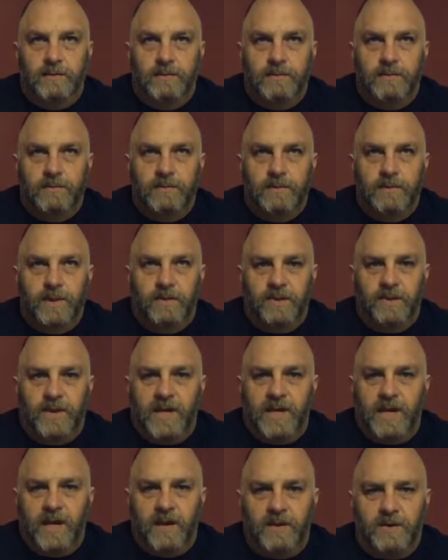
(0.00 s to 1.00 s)

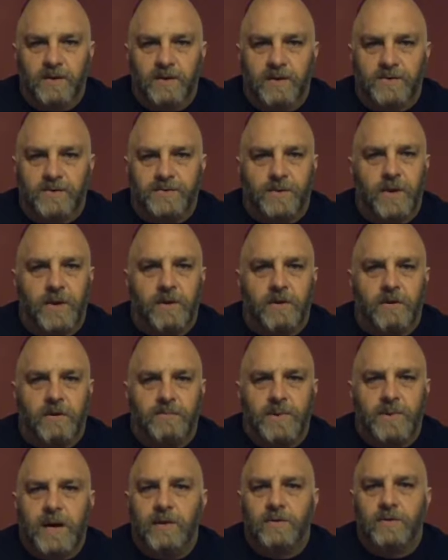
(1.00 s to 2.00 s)
getting under a
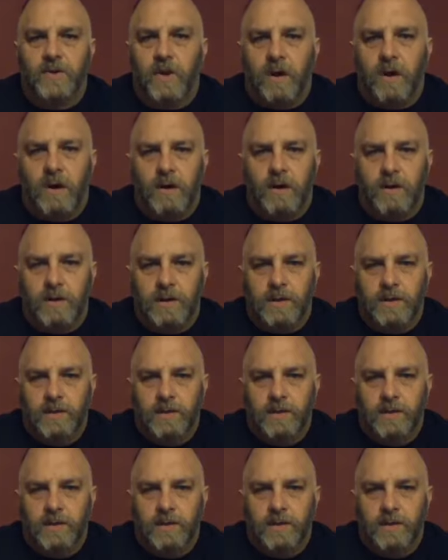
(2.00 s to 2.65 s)
300-pound log